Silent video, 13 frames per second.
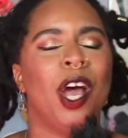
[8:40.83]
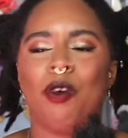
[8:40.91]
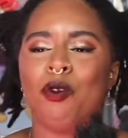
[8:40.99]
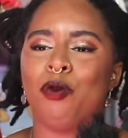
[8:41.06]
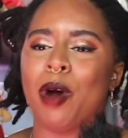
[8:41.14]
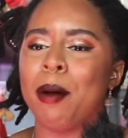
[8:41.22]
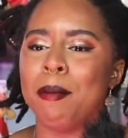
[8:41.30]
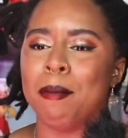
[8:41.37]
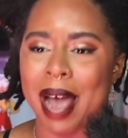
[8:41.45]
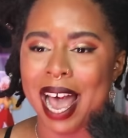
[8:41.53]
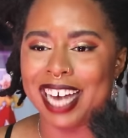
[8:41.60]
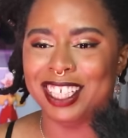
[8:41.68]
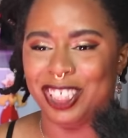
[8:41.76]
from
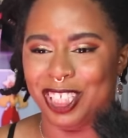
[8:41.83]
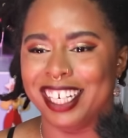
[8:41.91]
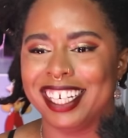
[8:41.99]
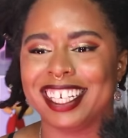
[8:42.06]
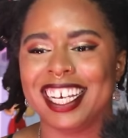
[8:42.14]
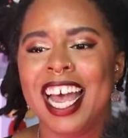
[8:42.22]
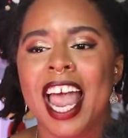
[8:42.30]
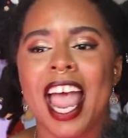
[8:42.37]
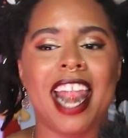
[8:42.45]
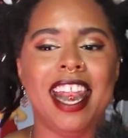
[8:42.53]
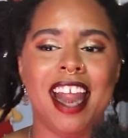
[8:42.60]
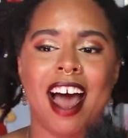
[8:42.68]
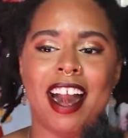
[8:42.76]
magic
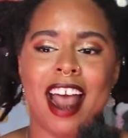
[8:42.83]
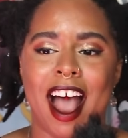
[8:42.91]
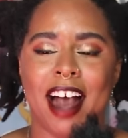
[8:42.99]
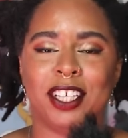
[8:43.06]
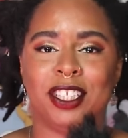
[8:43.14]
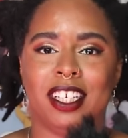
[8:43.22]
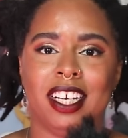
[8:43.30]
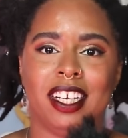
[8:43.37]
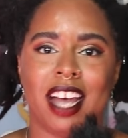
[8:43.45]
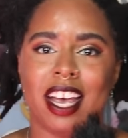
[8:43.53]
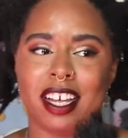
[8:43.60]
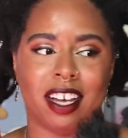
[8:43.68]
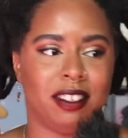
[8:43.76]
and not actually
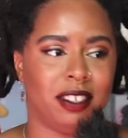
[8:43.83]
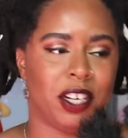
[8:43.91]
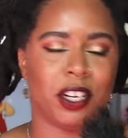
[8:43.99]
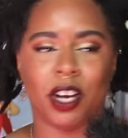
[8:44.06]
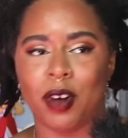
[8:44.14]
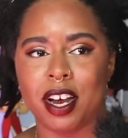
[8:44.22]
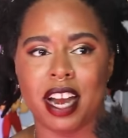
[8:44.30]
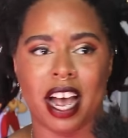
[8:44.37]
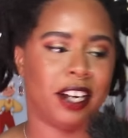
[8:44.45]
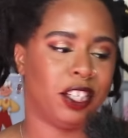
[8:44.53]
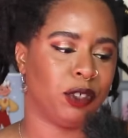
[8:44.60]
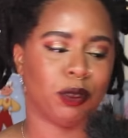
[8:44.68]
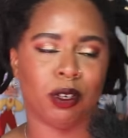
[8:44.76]
like a you know a
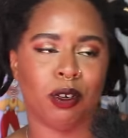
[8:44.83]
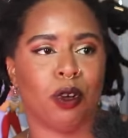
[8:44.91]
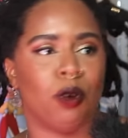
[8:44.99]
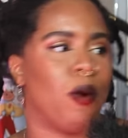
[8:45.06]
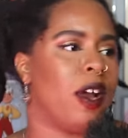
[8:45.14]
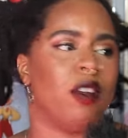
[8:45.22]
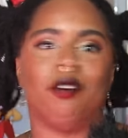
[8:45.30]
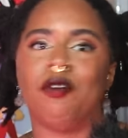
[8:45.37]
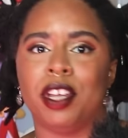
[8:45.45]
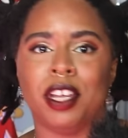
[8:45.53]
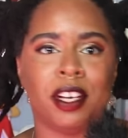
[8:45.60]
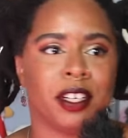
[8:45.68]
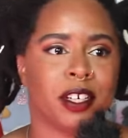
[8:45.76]
natural
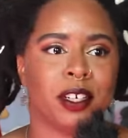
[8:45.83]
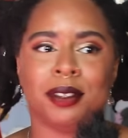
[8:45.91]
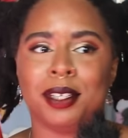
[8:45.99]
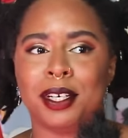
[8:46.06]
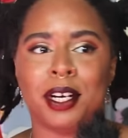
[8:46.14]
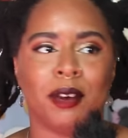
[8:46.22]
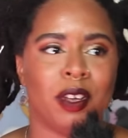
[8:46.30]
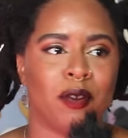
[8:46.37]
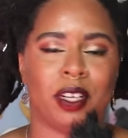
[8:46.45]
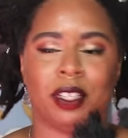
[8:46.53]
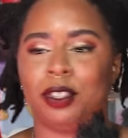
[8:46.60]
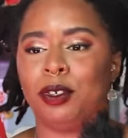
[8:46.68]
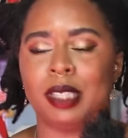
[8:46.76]
Guinevere you know even a
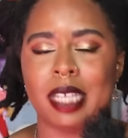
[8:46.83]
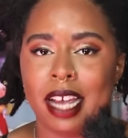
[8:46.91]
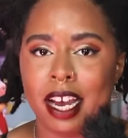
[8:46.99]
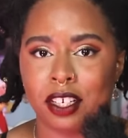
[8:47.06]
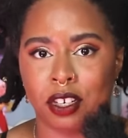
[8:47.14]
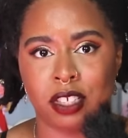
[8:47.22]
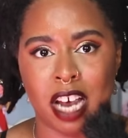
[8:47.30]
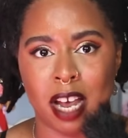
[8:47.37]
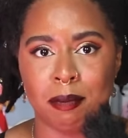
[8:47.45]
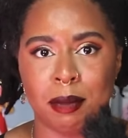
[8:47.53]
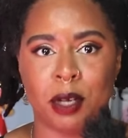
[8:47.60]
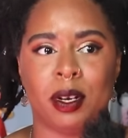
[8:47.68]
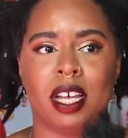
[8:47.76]
Cersei Lannister type
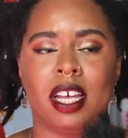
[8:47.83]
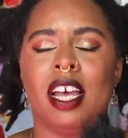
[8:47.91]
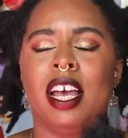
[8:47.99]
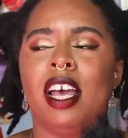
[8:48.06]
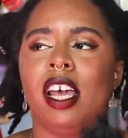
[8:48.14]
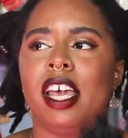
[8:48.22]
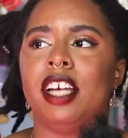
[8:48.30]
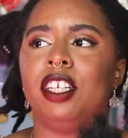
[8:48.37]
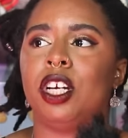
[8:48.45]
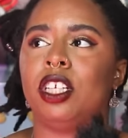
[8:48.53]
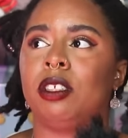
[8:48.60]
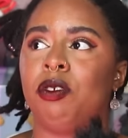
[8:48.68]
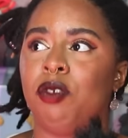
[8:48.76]
beauty. It
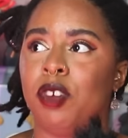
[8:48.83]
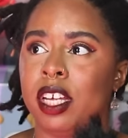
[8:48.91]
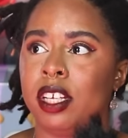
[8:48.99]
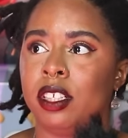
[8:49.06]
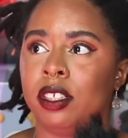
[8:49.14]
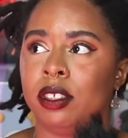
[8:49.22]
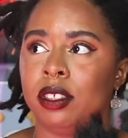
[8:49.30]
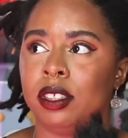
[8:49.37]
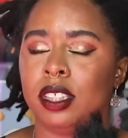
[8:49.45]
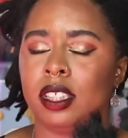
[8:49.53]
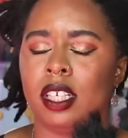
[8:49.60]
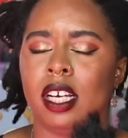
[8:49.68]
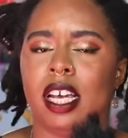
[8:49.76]
just
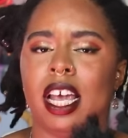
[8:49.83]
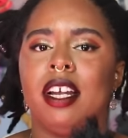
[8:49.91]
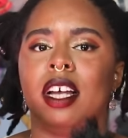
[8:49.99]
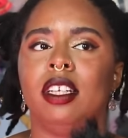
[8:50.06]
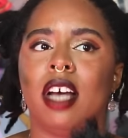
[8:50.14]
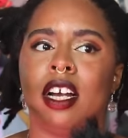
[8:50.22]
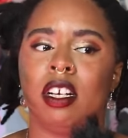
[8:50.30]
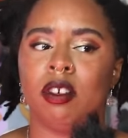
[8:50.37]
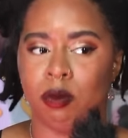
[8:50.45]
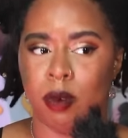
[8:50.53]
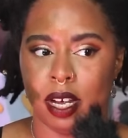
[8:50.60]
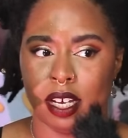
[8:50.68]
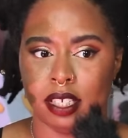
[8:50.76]
feels in a lot of
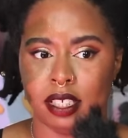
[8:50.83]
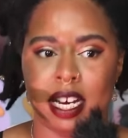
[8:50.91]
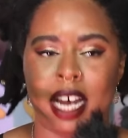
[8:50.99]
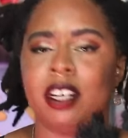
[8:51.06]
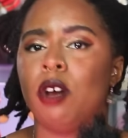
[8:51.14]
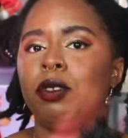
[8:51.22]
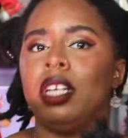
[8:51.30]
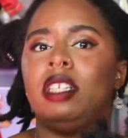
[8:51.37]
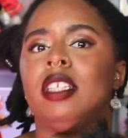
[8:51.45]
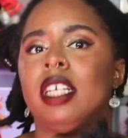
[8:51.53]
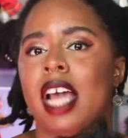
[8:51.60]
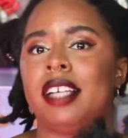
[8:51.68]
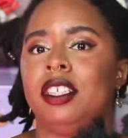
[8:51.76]
ways. And I don't think that the
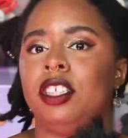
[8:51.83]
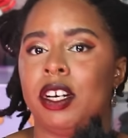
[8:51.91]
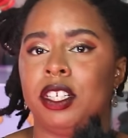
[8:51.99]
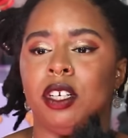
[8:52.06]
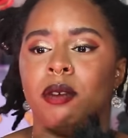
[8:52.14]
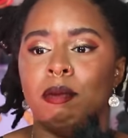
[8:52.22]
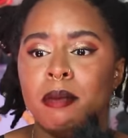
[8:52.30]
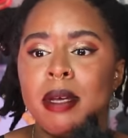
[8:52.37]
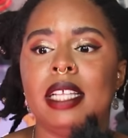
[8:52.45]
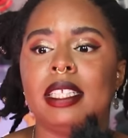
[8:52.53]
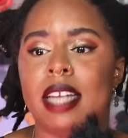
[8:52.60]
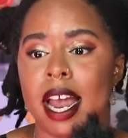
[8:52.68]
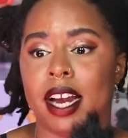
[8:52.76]
casting director
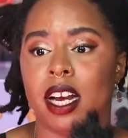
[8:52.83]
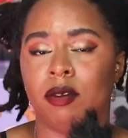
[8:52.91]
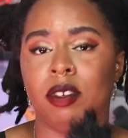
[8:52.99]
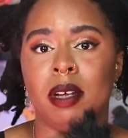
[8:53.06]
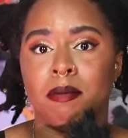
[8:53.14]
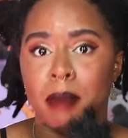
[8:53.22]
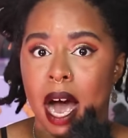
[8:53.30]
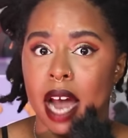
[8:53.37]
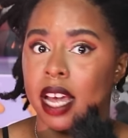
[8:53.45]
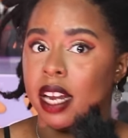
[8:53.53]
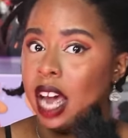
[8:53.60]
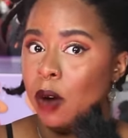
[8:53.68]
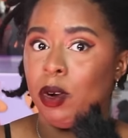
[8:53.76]
means negatively by
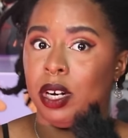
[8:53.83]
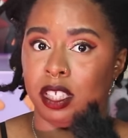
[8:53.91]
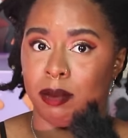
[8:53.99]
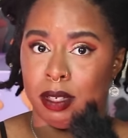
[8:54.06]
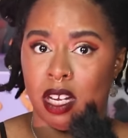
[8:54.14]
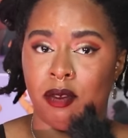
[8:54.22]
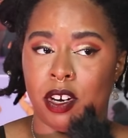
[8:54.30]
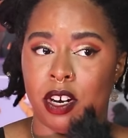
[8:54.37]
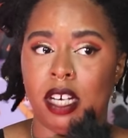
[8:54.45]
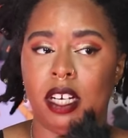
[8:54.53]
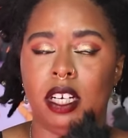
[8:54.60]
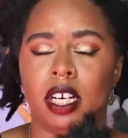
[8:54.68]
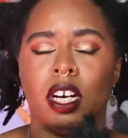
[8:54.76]
it. I want to just make that very
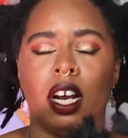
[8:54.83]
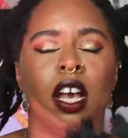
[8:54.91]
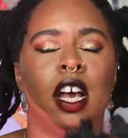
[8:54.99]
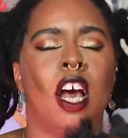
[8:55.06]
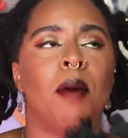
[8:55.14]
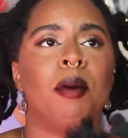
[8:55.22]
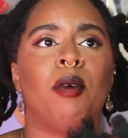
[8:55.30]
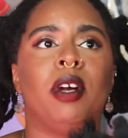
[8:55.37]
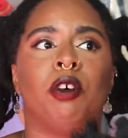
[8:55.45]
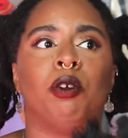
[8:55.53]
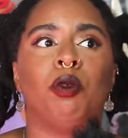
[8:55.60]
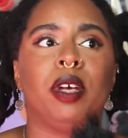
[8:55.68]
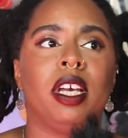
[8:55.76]
clear. But what it
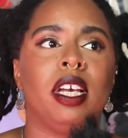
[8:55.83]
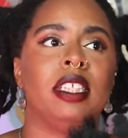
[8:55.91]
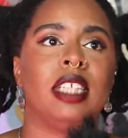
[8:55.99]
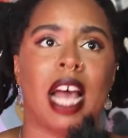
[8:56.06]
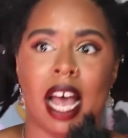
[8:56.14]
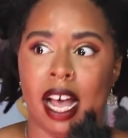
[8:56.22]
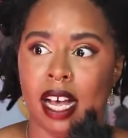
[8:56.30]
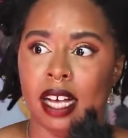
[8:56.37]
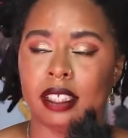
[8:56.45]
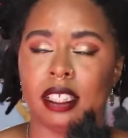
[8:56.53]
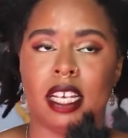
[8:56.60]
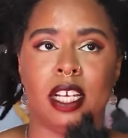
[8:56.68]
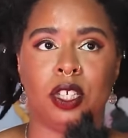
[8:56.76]
reads
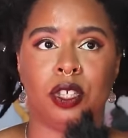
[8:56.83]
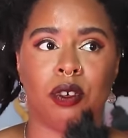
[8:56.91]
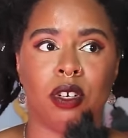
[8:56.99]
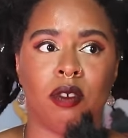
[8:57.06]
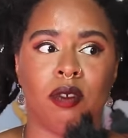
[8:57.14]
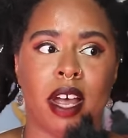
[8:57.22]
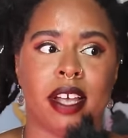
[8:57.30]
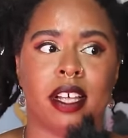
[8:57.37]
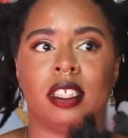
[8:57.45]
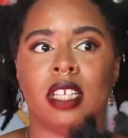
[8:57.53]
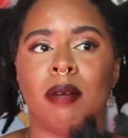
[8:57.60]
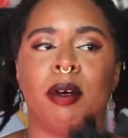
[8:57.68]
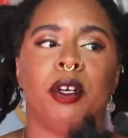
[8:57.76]
as is sort of like
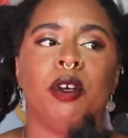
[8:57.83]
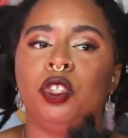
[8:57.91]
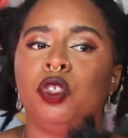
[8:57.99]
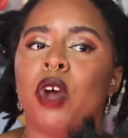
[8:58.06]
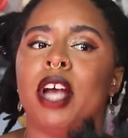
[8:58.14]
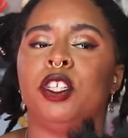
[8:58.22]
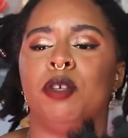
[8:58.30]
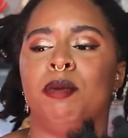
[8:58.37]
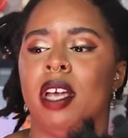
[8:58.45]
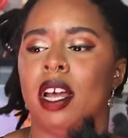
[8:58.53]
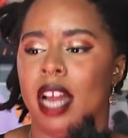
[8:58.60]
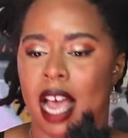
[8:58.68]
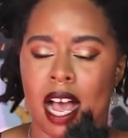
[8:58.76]
someone who's trying to be
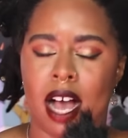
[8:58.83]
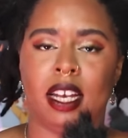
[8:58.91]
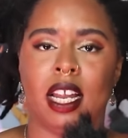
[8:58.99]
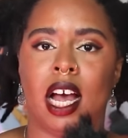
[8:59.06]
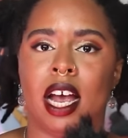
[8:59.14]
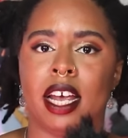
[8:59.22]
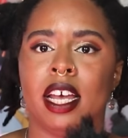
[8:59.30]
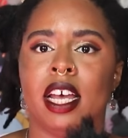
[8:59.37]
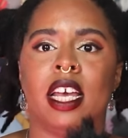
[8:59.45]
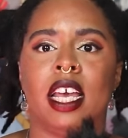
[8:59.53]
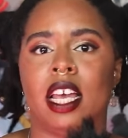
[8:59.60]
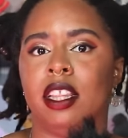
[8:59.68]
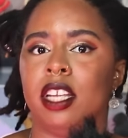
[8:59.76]
an ally
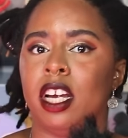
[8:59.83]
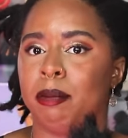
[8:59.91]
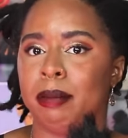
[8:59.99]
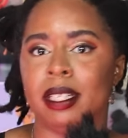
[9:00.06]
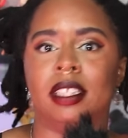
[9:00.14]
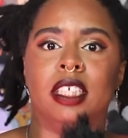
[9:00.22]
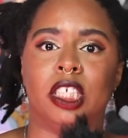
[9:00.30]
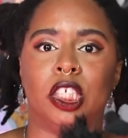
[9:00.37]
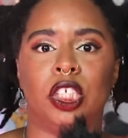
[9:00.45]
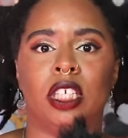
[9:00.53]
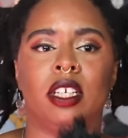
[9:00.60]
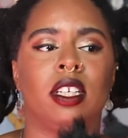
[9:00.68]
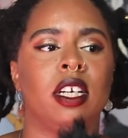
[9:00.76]
in their
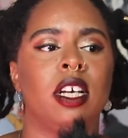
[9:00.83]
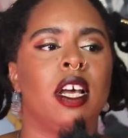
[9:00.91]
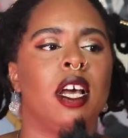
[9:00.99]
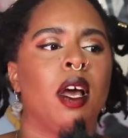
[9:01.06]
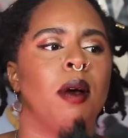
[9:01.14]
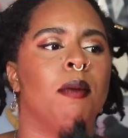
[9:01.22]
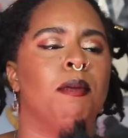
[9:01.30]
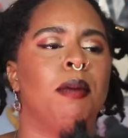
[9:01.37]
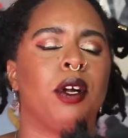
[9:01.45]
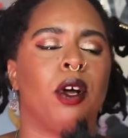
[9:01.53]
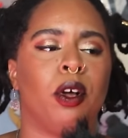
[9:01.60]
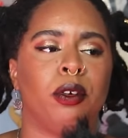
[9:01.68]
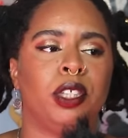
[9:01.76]
position, but
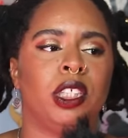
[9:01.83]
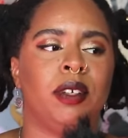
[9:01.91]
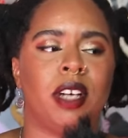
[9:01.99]
also